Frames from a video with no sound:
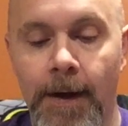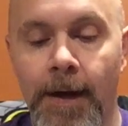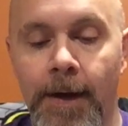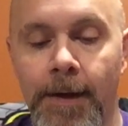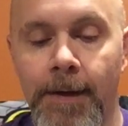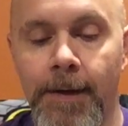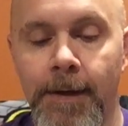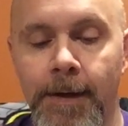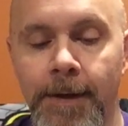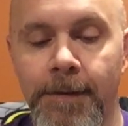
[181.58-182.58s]

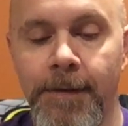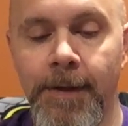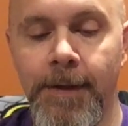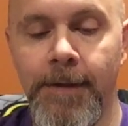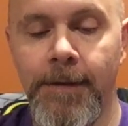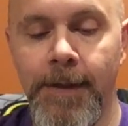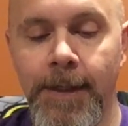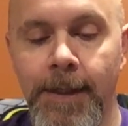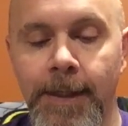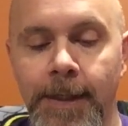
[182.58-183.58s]
I think
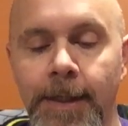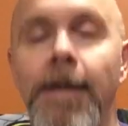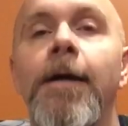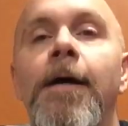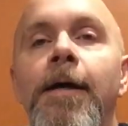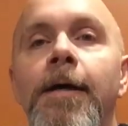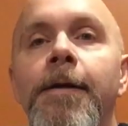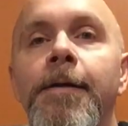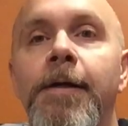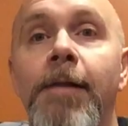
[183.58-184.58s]

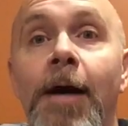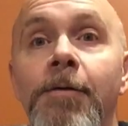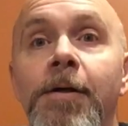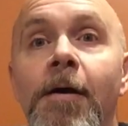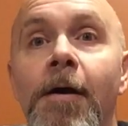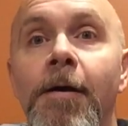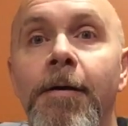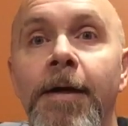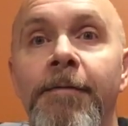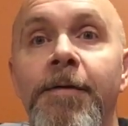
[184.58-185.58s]
the cloud
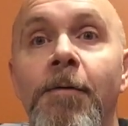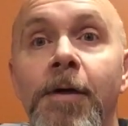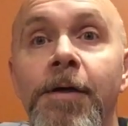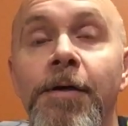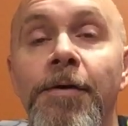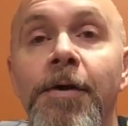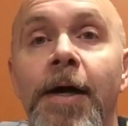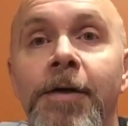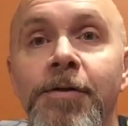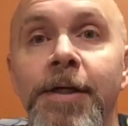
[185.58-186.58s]
car, if you wanted to
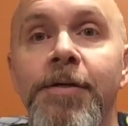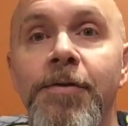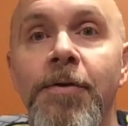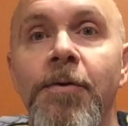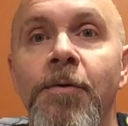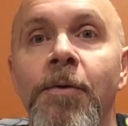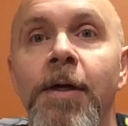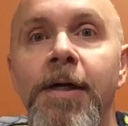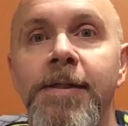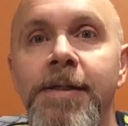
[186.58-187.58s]
actually do
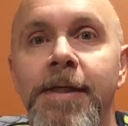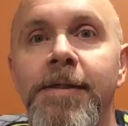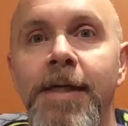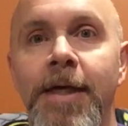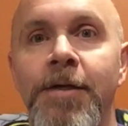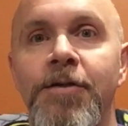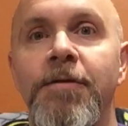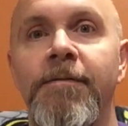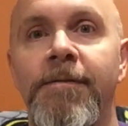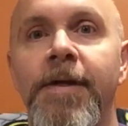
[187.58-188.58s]
a
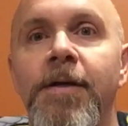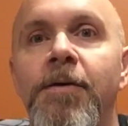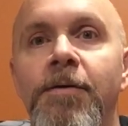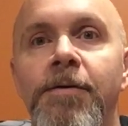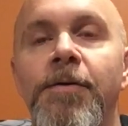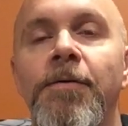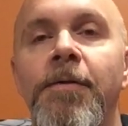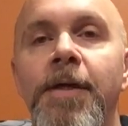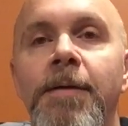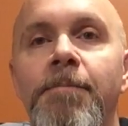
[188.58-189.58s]
6-inch vehicle, do
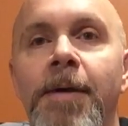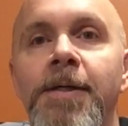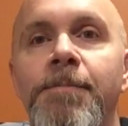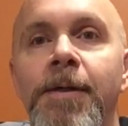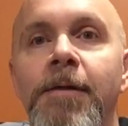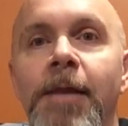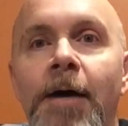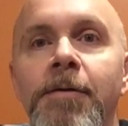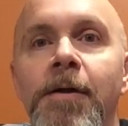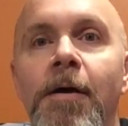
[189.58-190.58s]
the Bespin
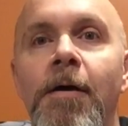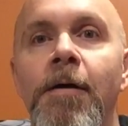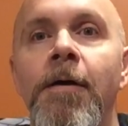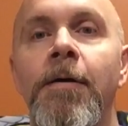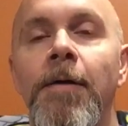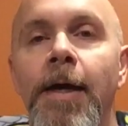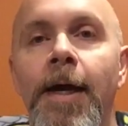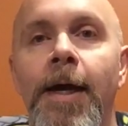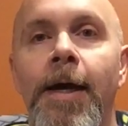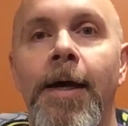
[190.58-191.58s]
cloud car
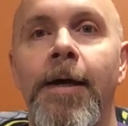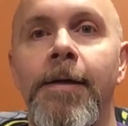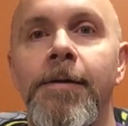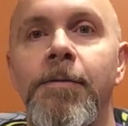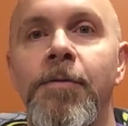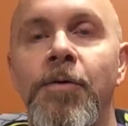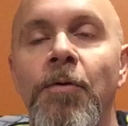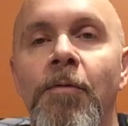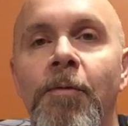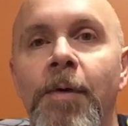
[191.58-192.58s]
and
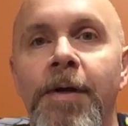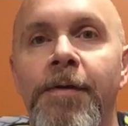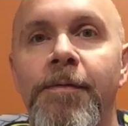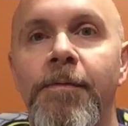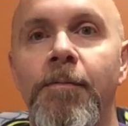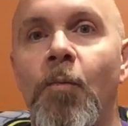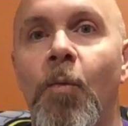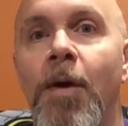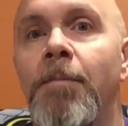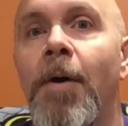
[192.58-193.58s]
do it with
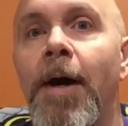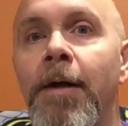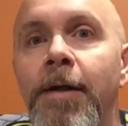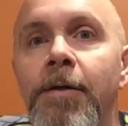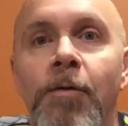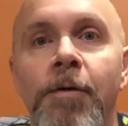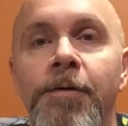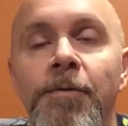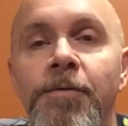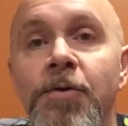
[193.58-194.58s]
one pilot, or
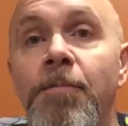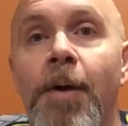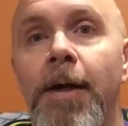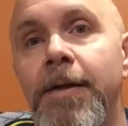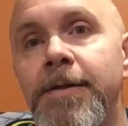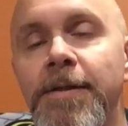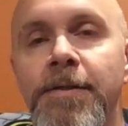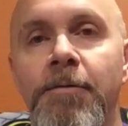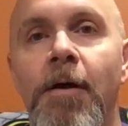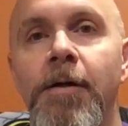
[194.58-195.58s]
do two pilots since
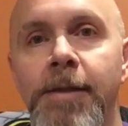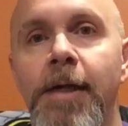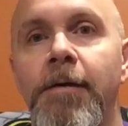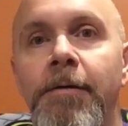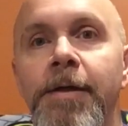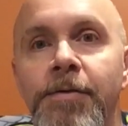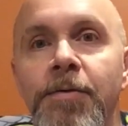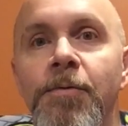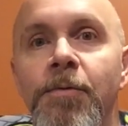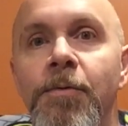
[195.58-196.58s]
there are technically
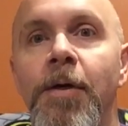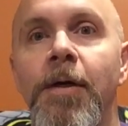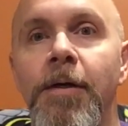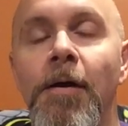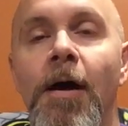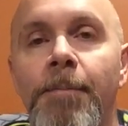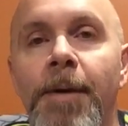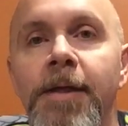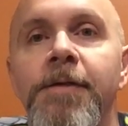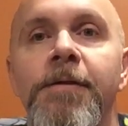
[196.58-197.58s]
two
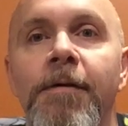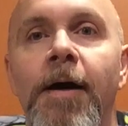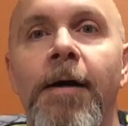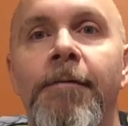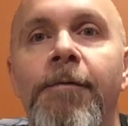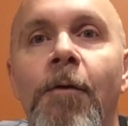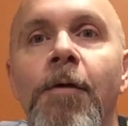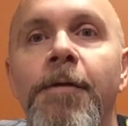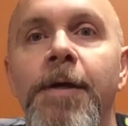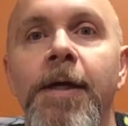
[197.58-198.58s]
cockpits
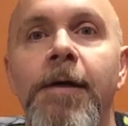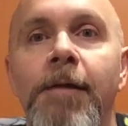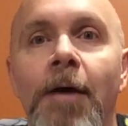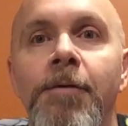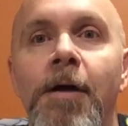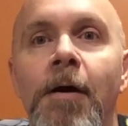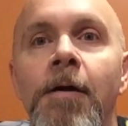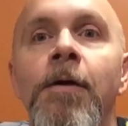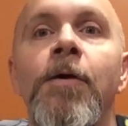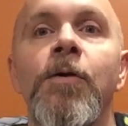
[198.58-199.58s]
for the cloud
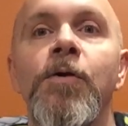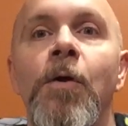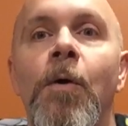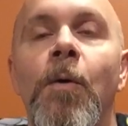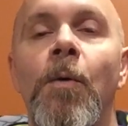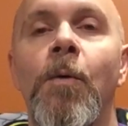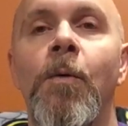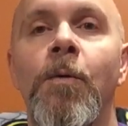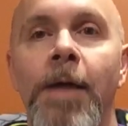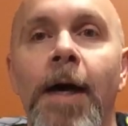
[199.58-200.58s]
car.
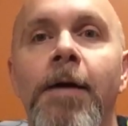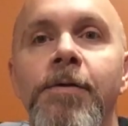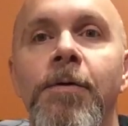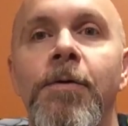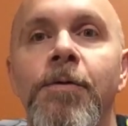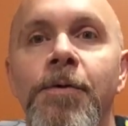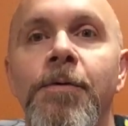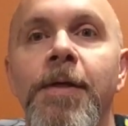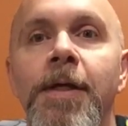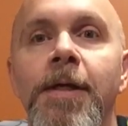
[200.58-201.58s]
So yeah, so
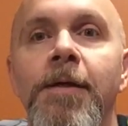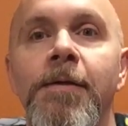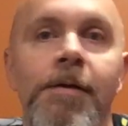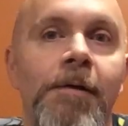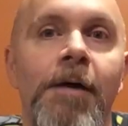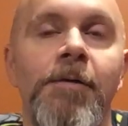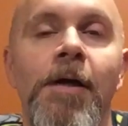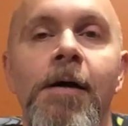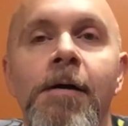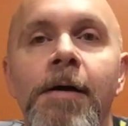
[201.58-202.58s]
do the cloud
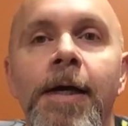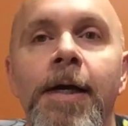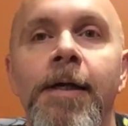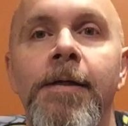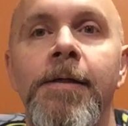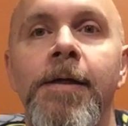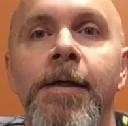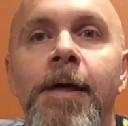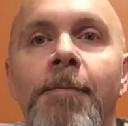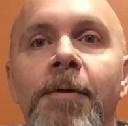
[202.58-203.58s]
car and
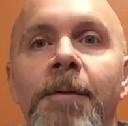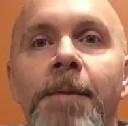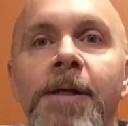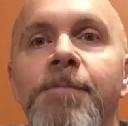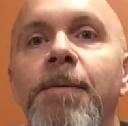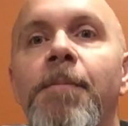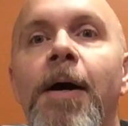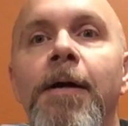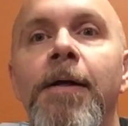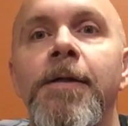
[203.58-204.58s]
a couple of the Bespin
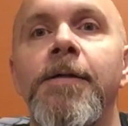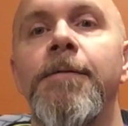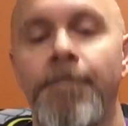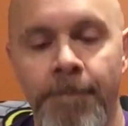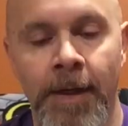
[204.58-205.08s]
pilots.